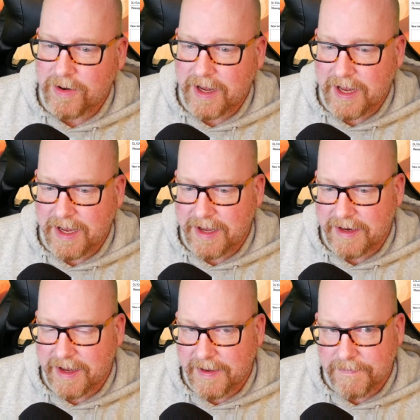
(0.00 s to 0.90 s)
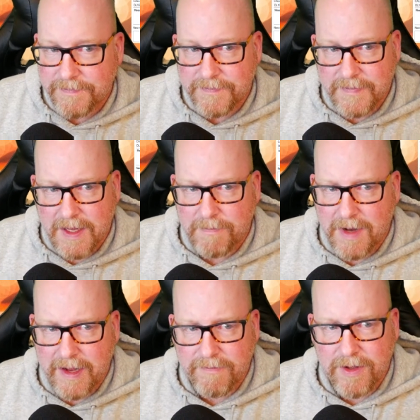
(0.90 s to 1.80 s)
and
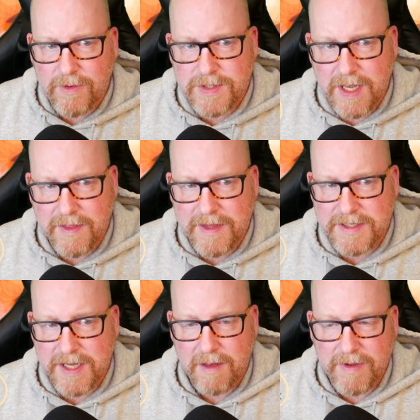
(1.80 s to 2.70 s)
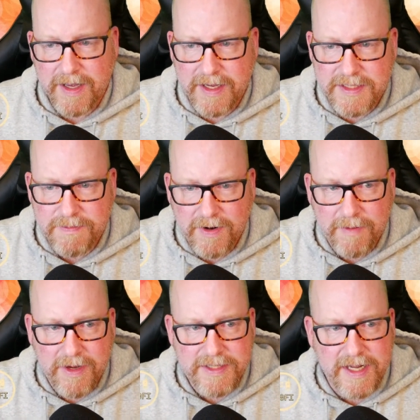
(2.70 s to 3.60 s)
my views on this hobby is
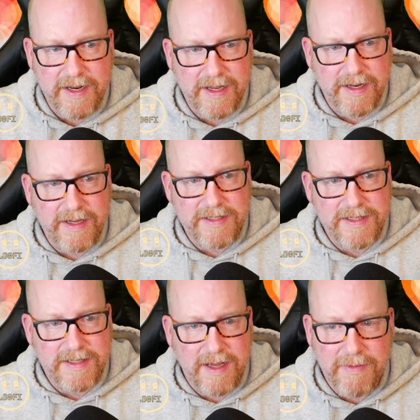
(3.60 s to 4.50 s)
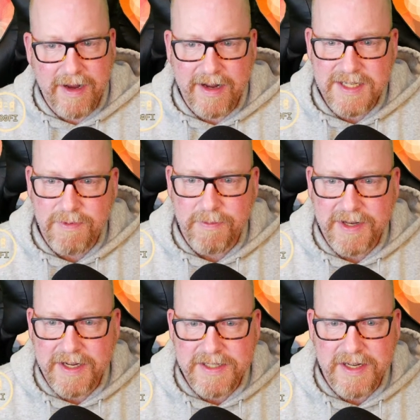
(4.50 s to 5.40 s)
pretty much that it is about
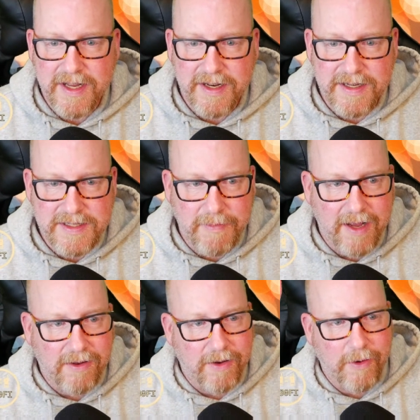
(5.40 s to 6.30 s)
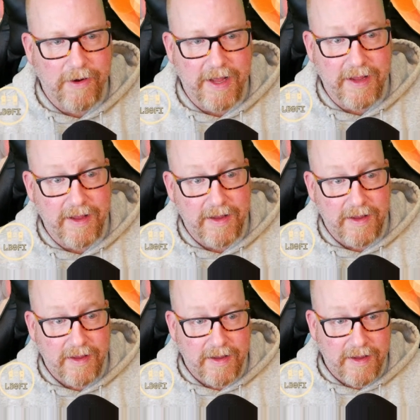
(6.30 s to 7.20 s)
experimentation. It is about learning,
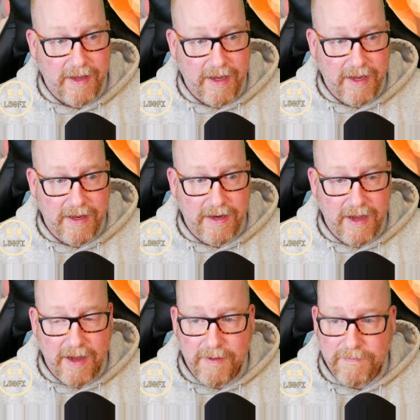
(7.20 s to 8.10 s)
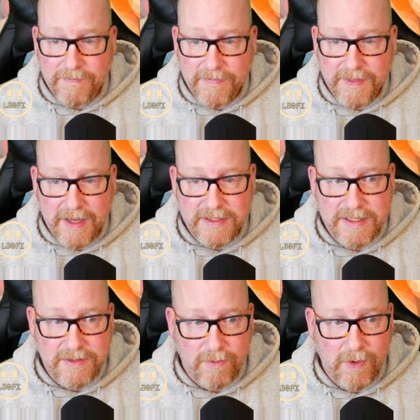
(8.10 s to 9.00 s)
and
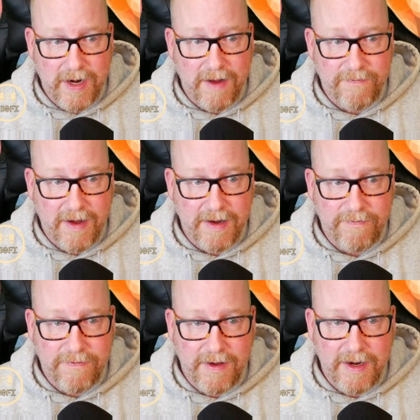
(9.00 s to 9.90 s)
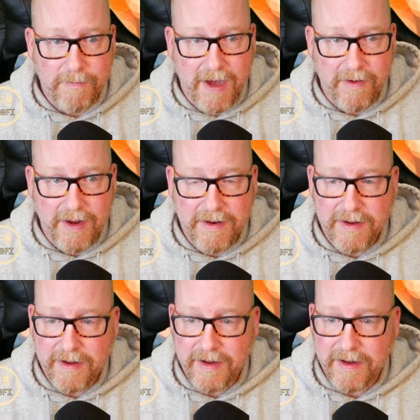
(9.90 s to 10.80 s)
that's what I find fun about it.
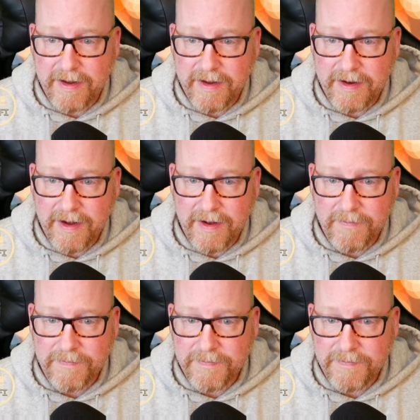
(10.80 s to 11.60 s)
And